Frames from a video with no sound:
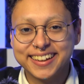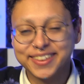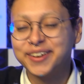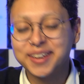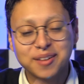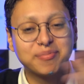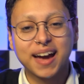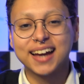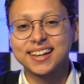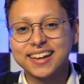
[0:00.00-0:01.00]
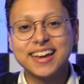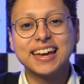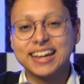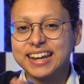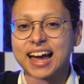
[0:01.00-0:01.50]
Looking back
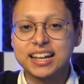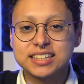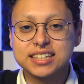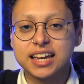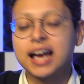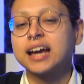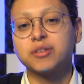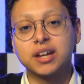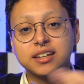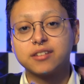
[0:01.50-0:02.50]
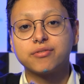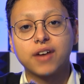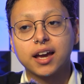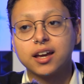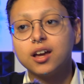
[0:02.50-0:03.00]
in hindsight, I can
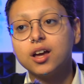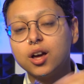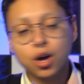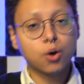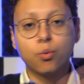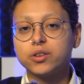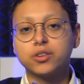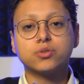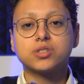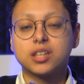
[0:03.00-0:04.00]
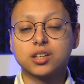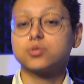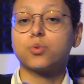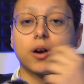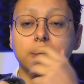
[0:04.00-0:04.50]
identify what those
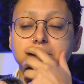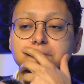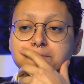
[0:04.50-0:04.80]
things were,